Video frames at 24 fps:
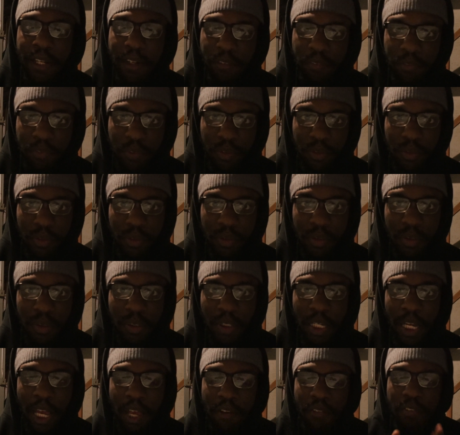effort
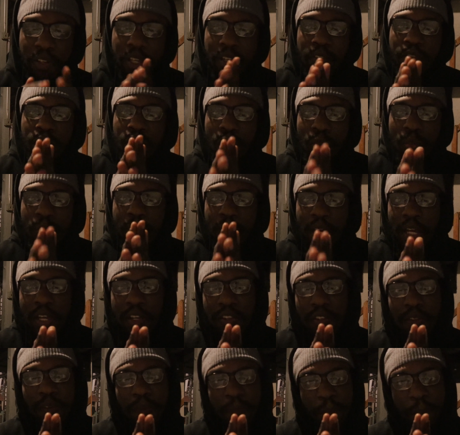i haven't given you
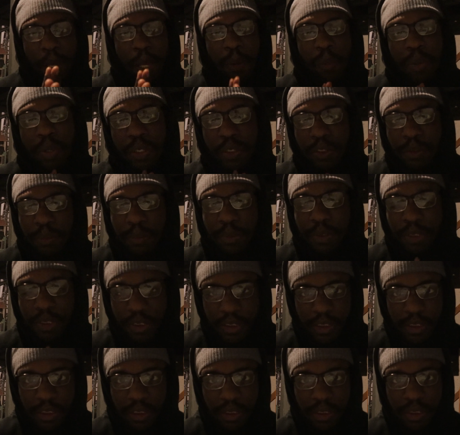guys my
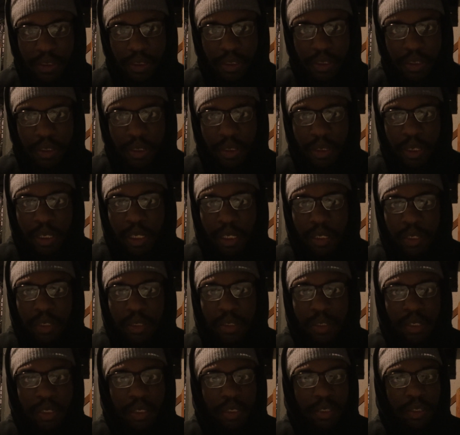100%
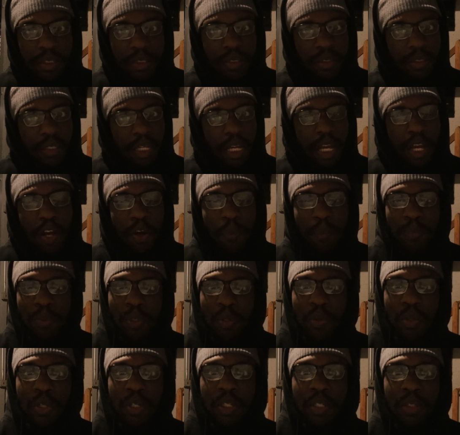I
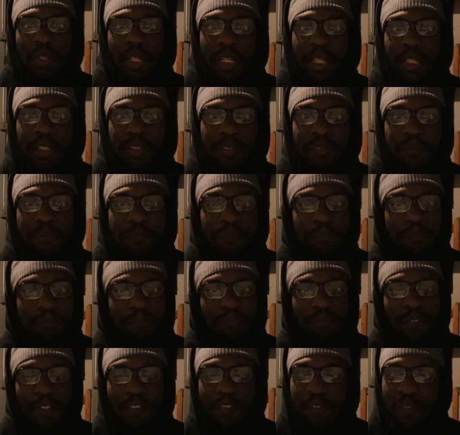uploaded like
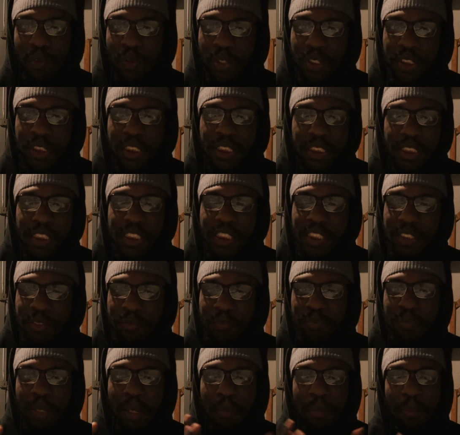14. This is
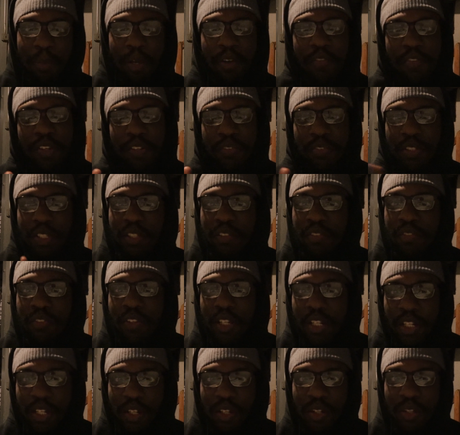probably my 15th
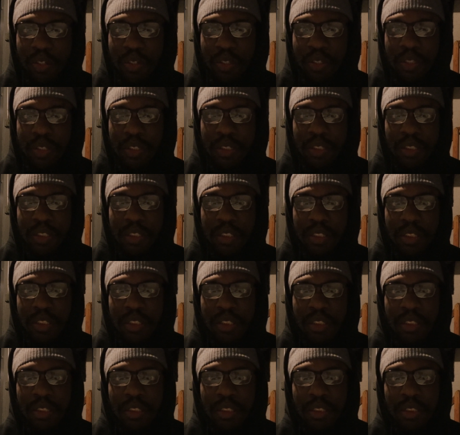video,
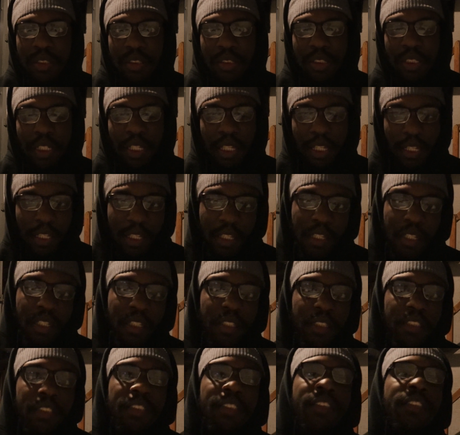
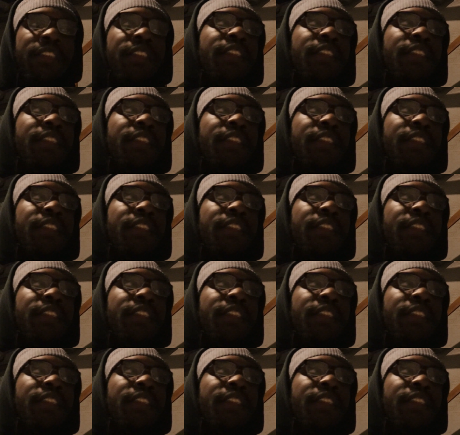and